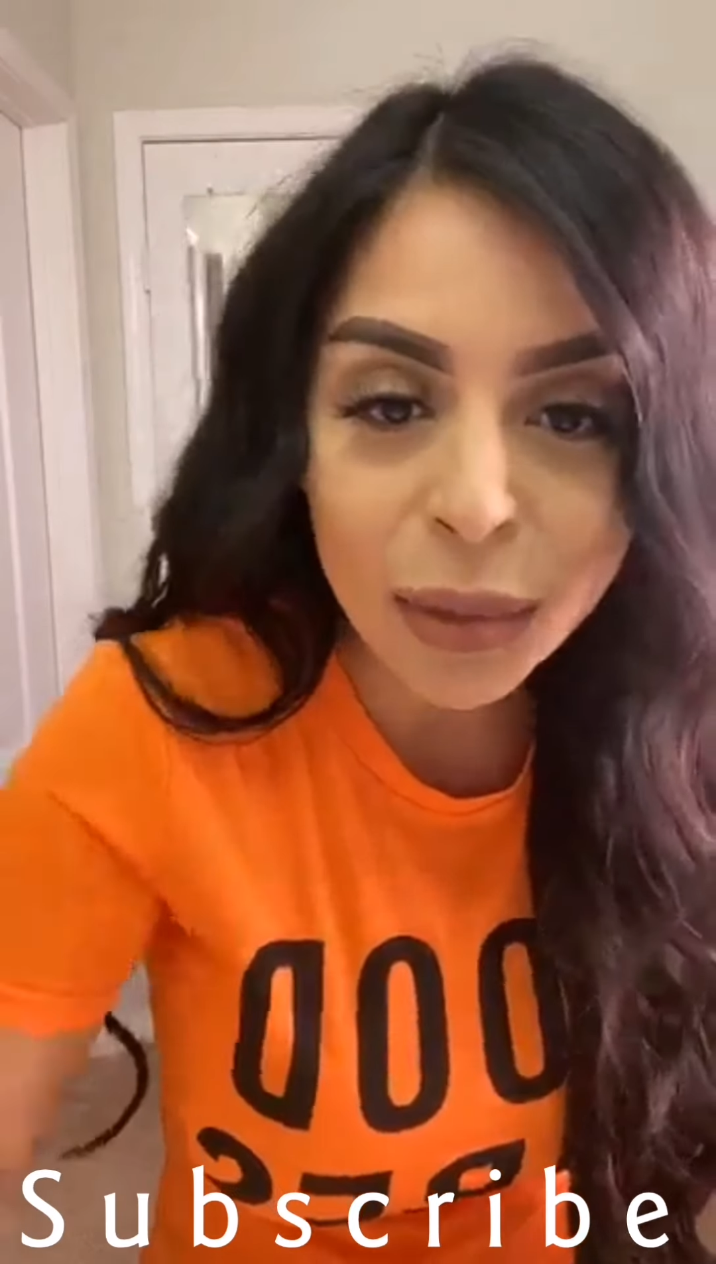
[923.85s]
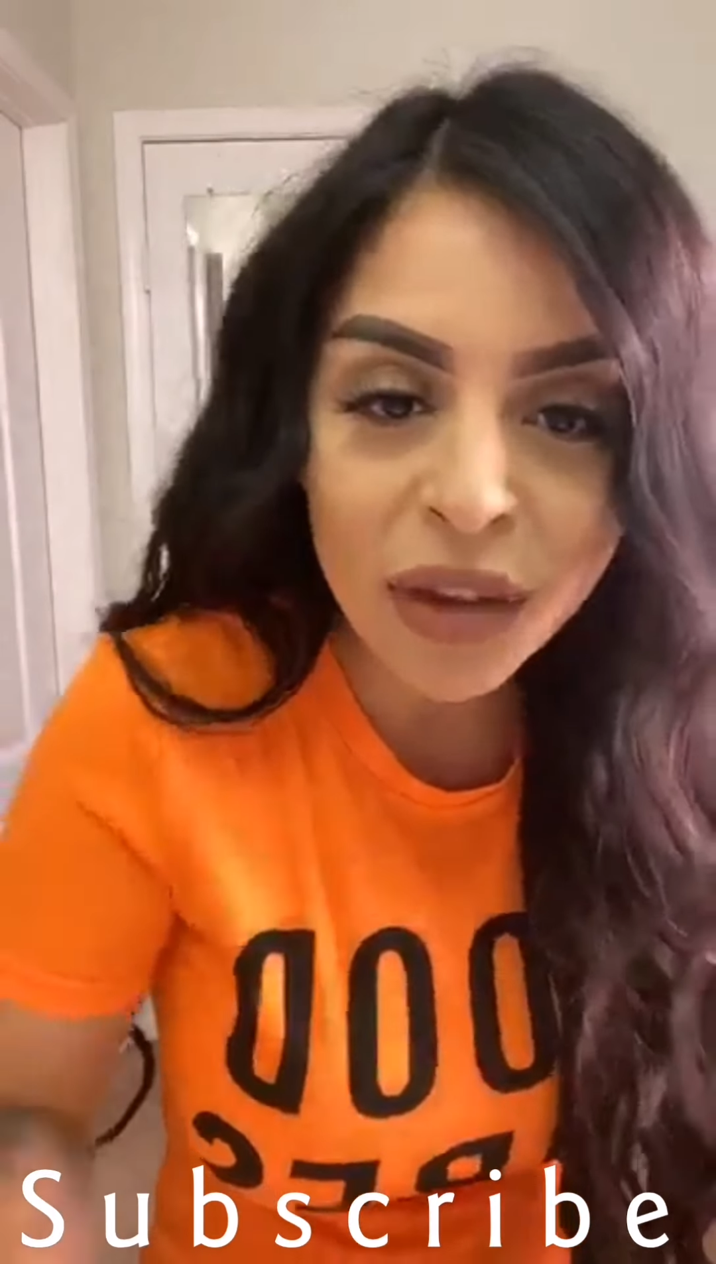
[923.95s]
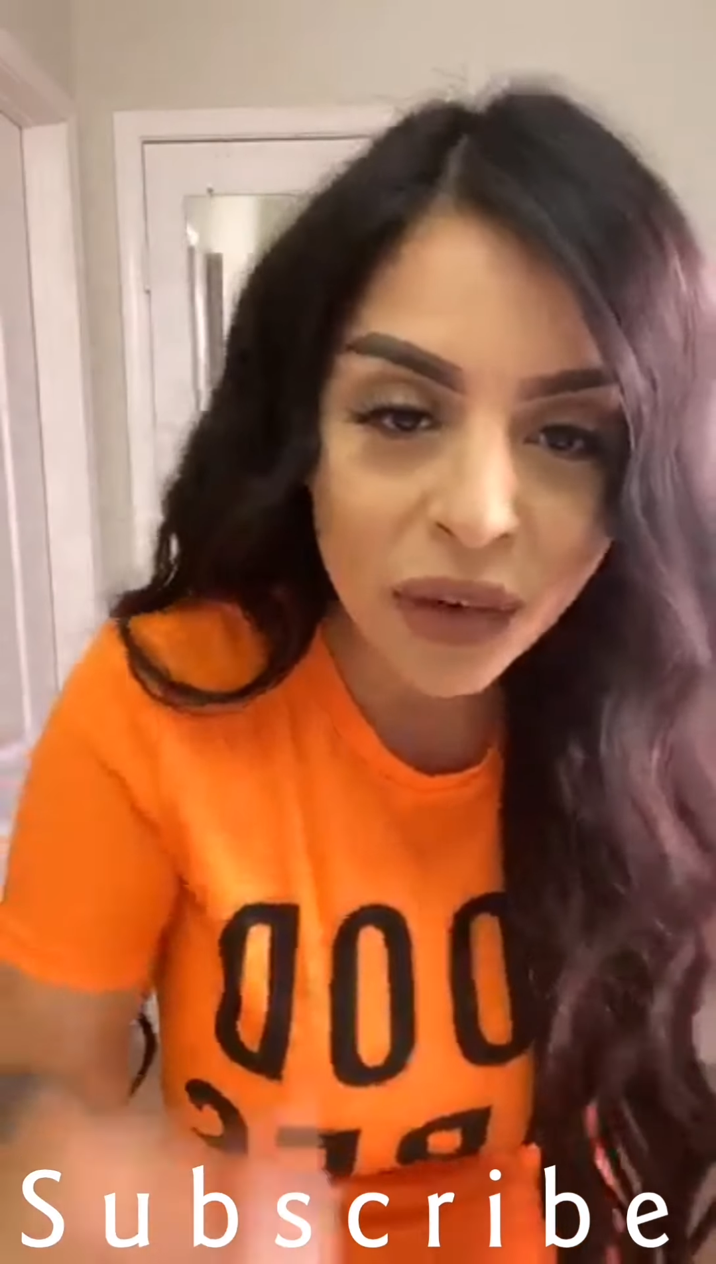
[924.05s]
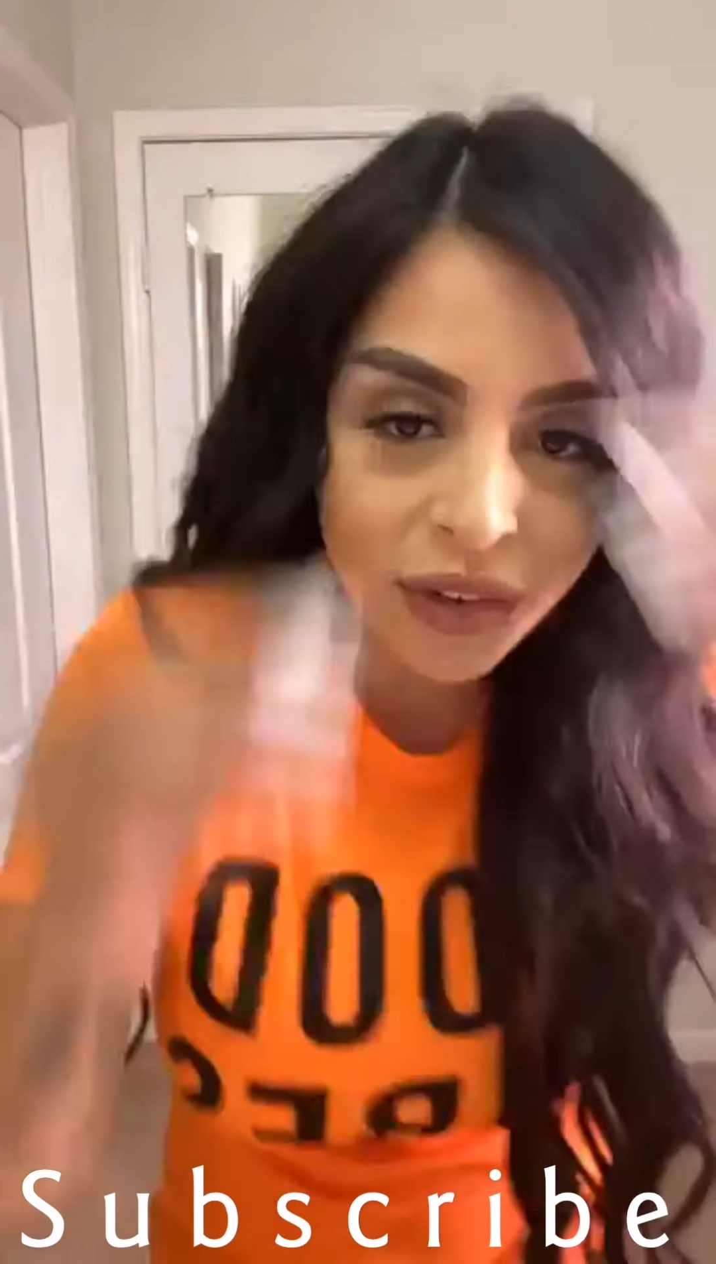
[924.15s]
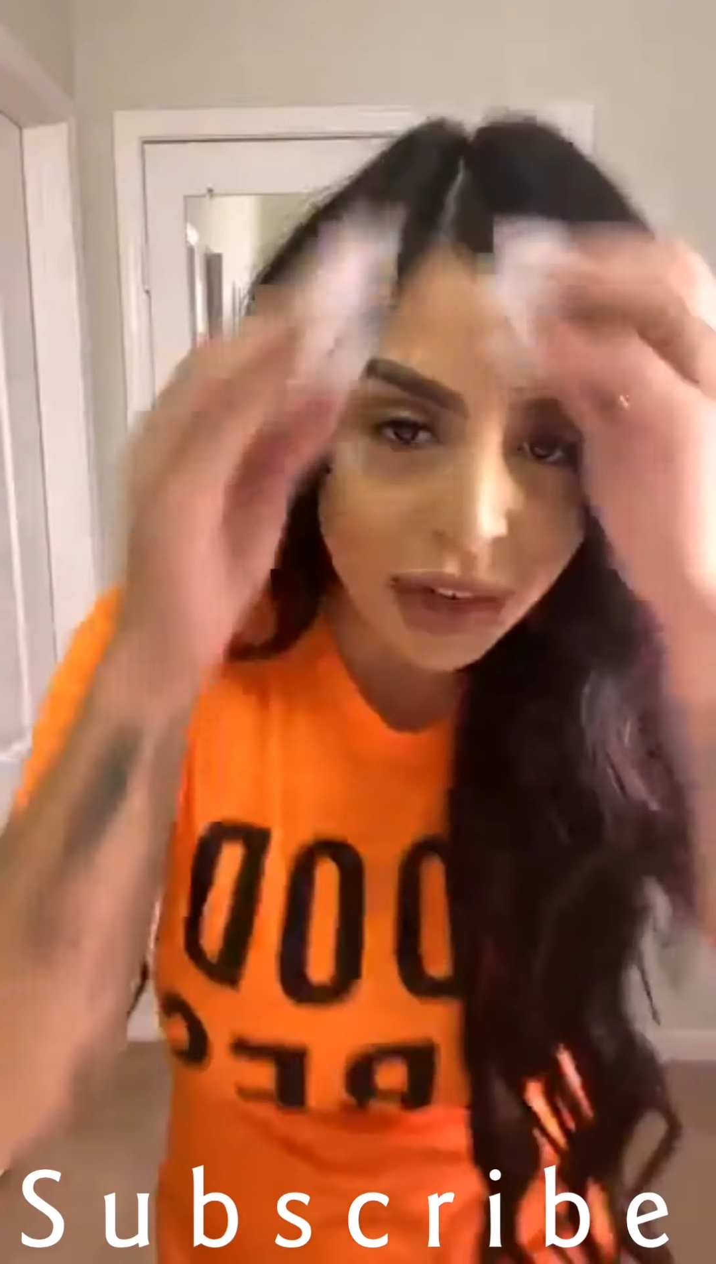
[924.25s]
You're
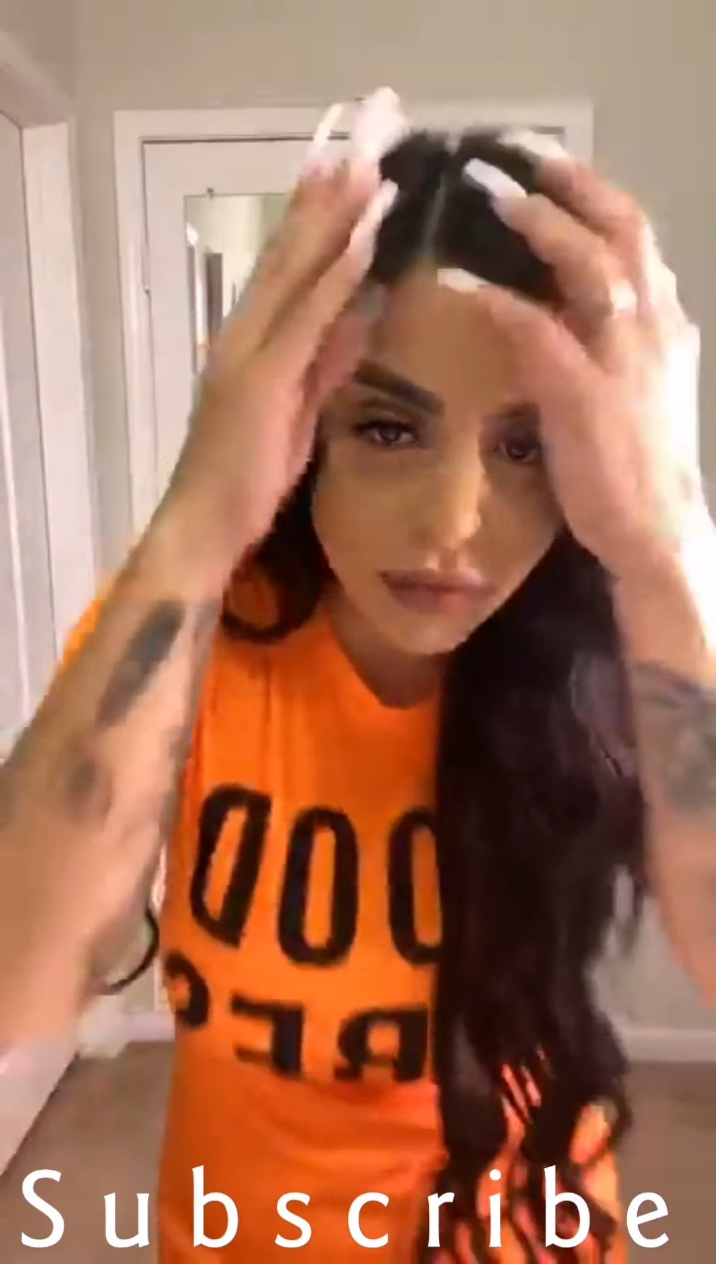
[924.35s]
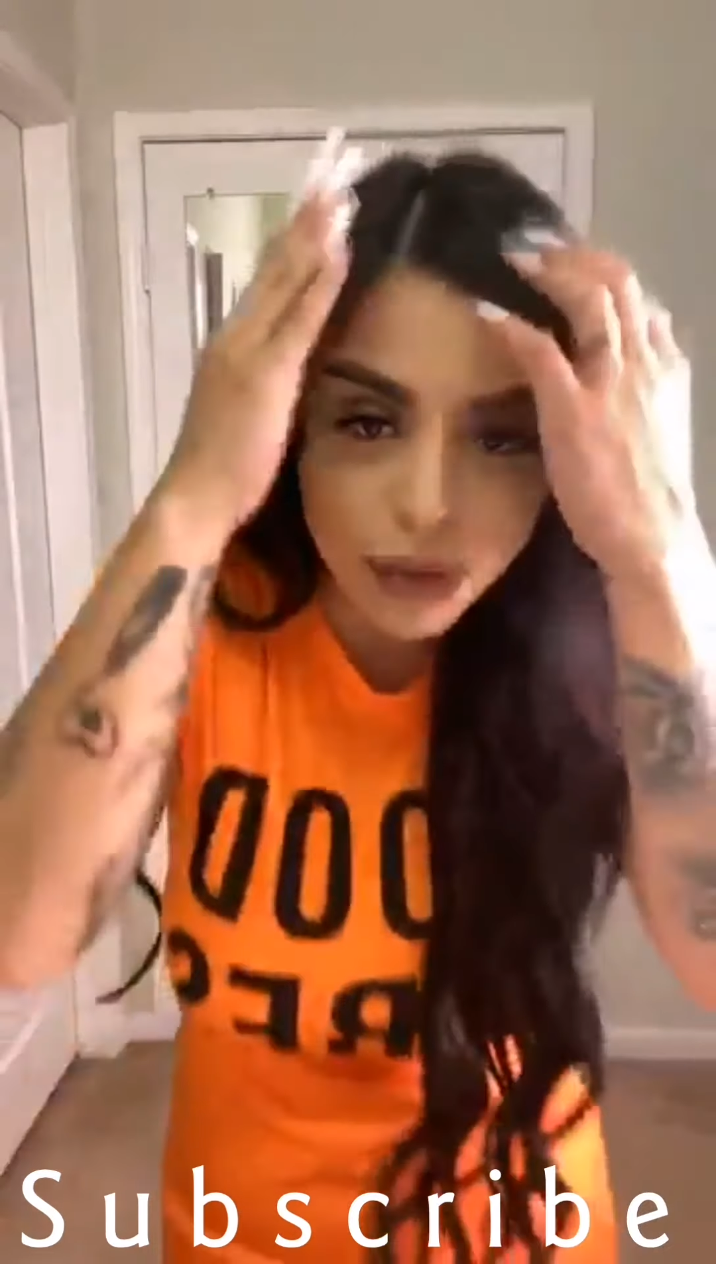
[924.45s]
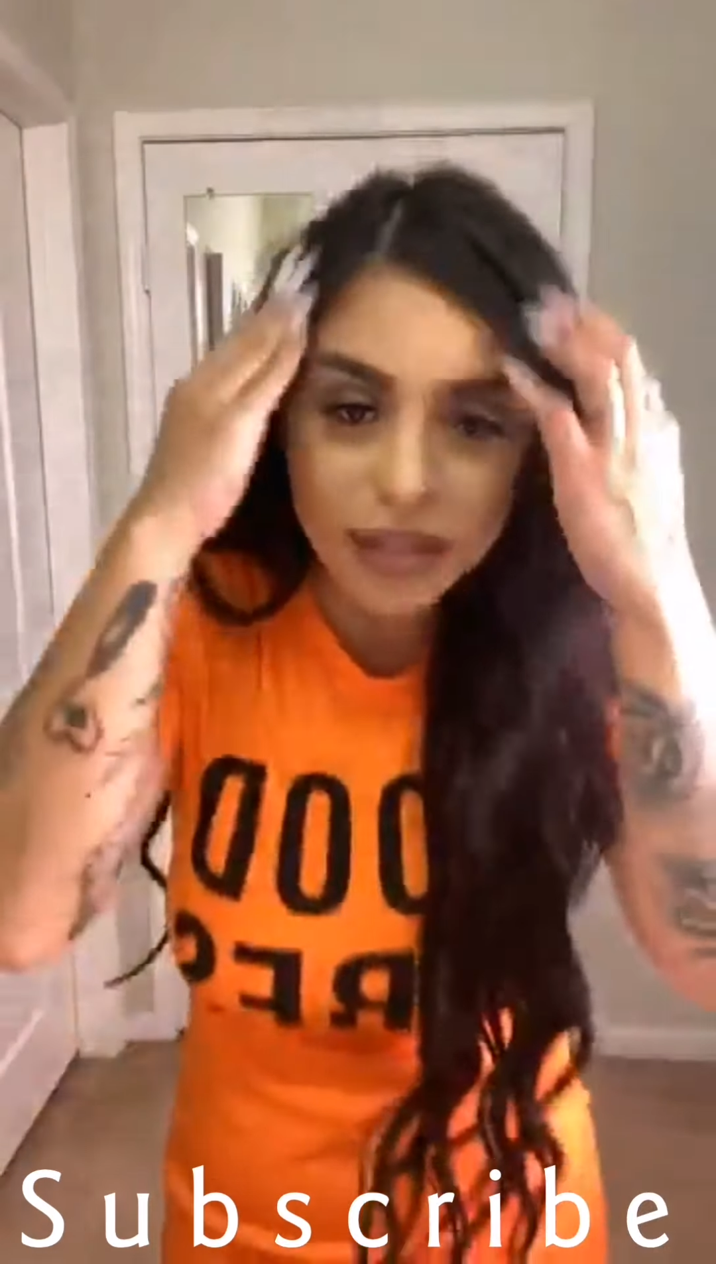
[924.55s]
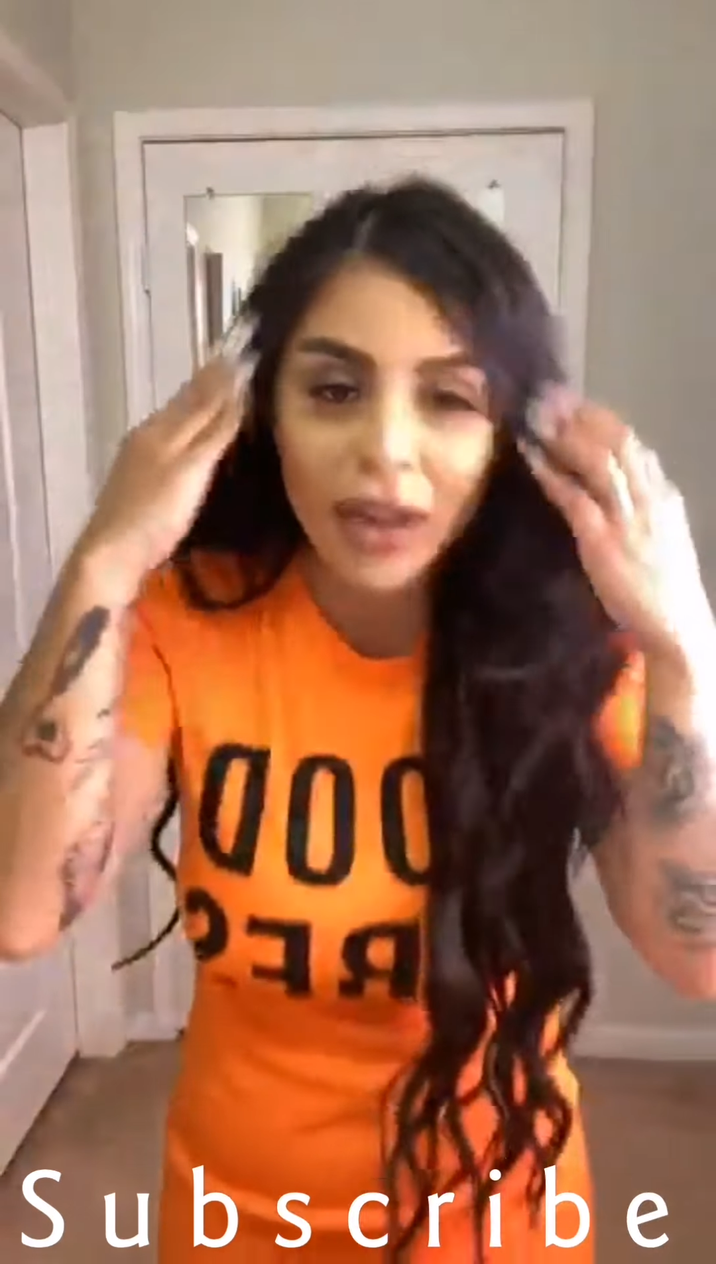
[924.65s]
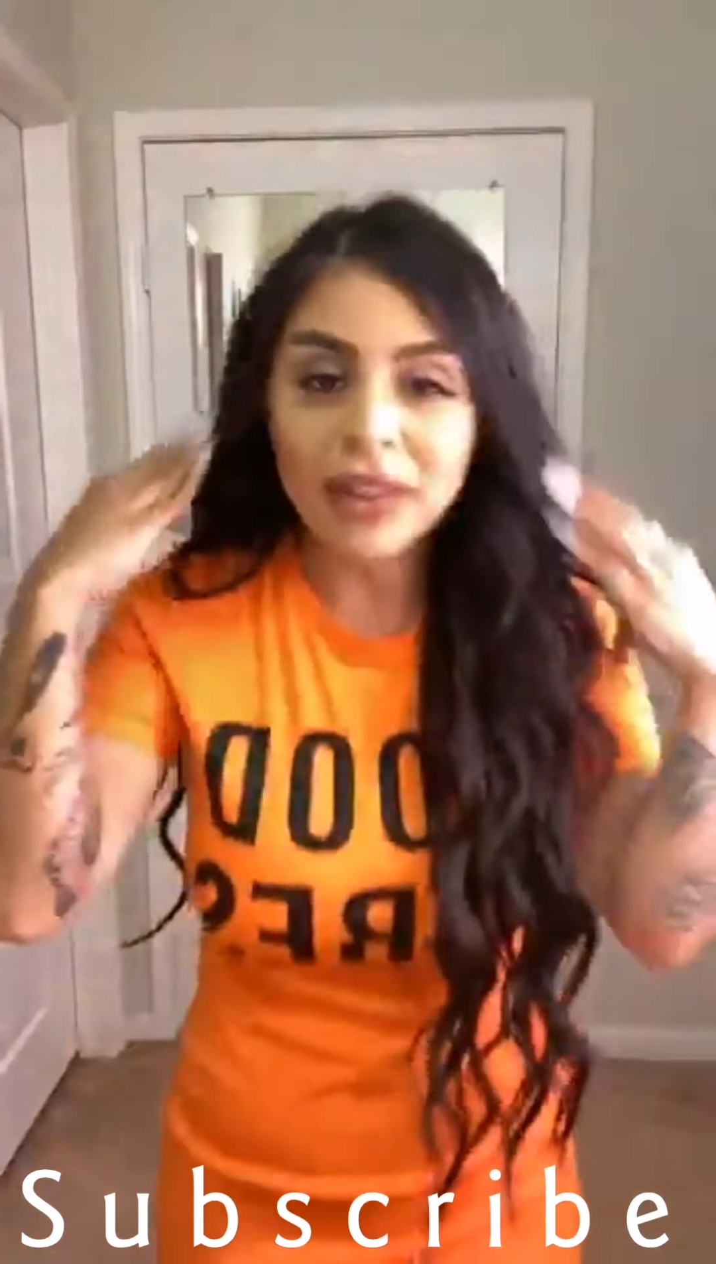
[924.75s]
my favorite influencer.